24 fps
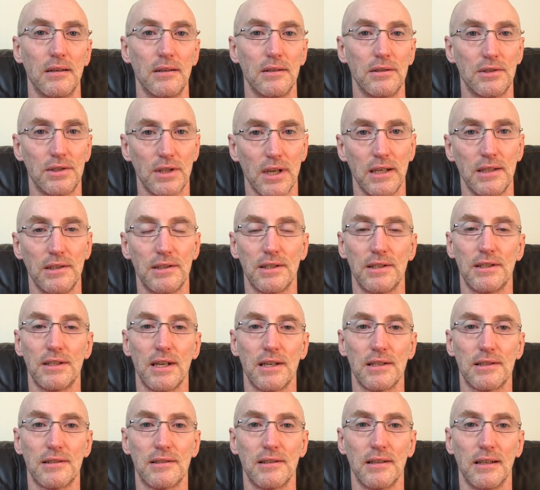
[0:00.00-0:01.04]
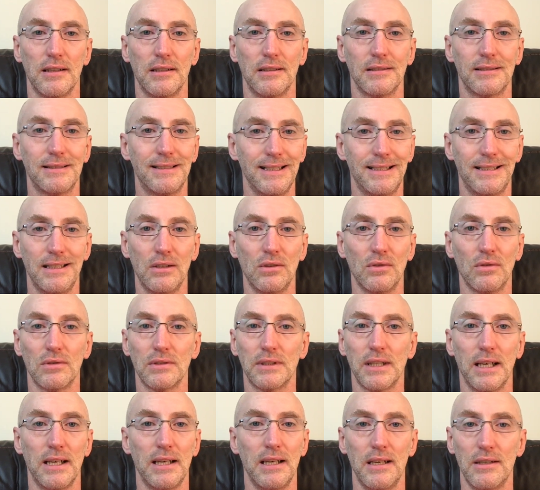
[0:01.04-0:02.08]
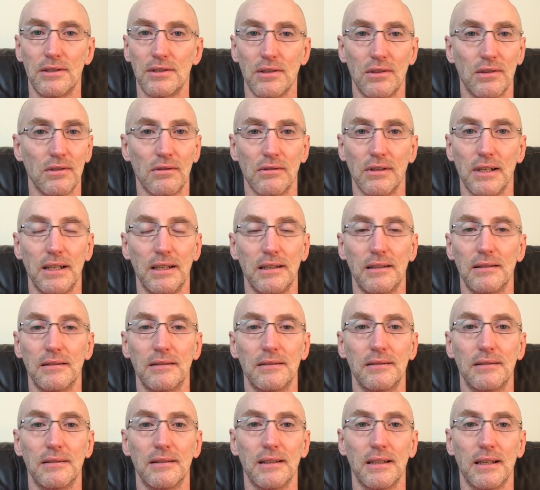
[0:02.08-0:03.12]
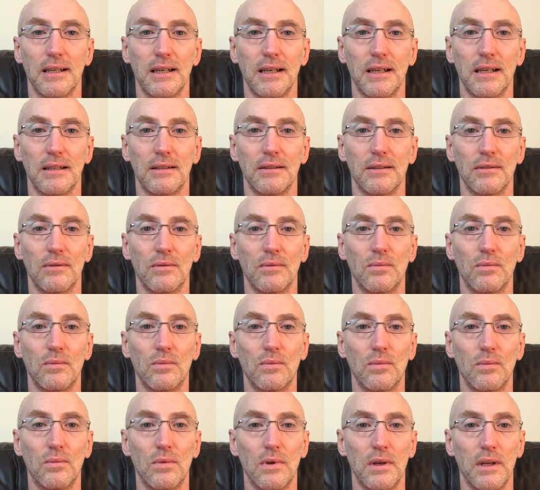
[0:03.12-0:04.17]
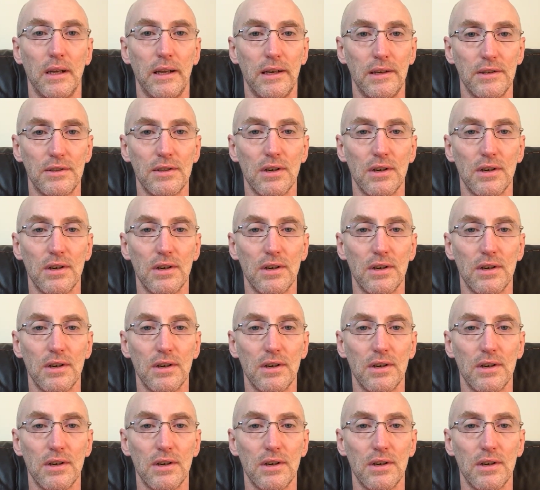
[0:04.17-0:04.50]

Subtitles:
Shane suggests that sitting all day is not great, and in